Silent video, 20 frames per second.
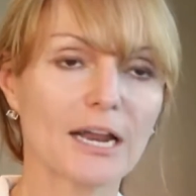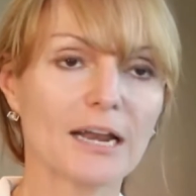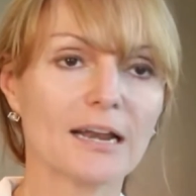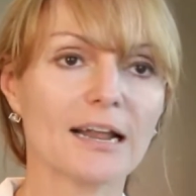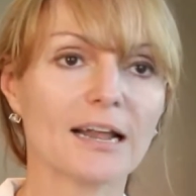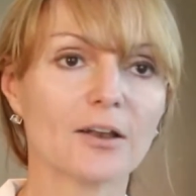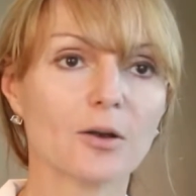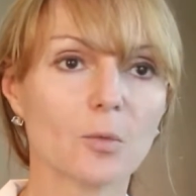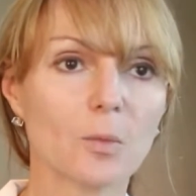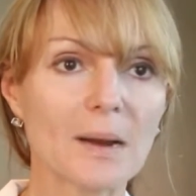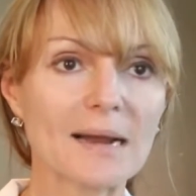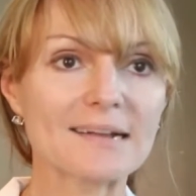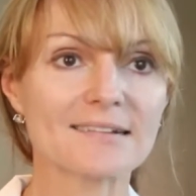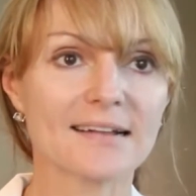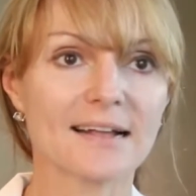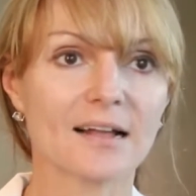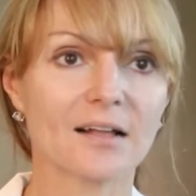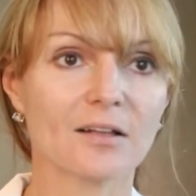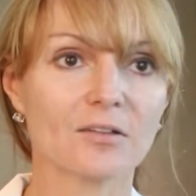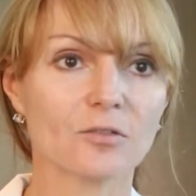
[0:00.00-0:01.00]
that the red
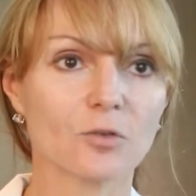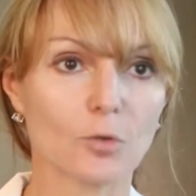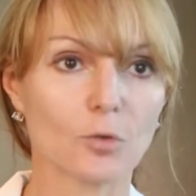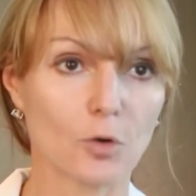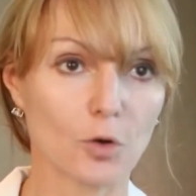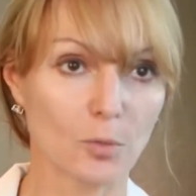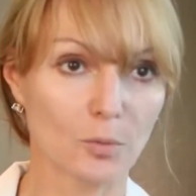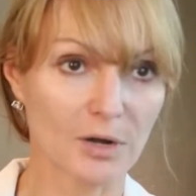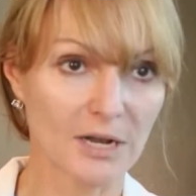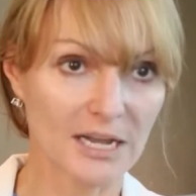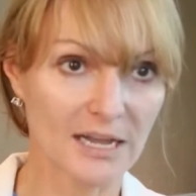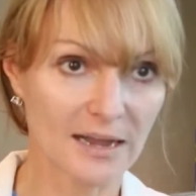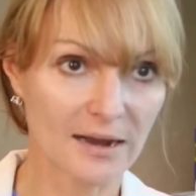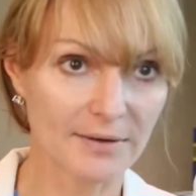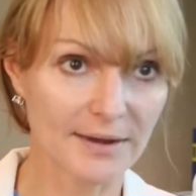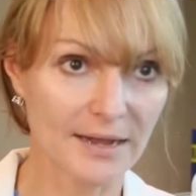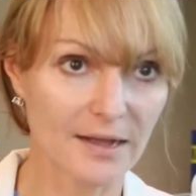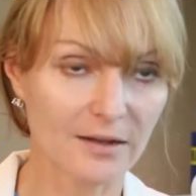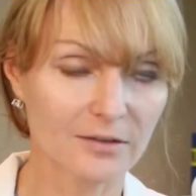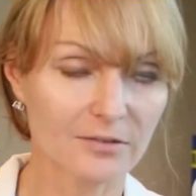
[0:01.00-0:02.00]
cells, who normally
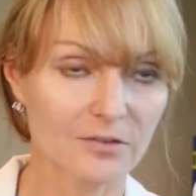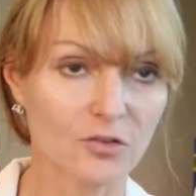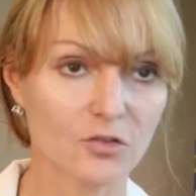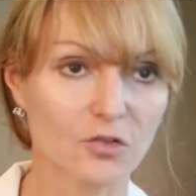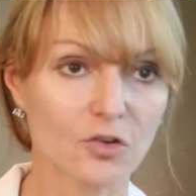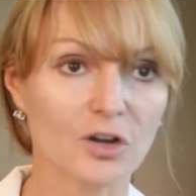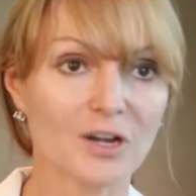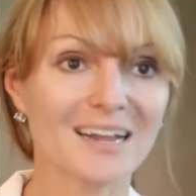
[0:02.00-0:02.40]
carry oxygen,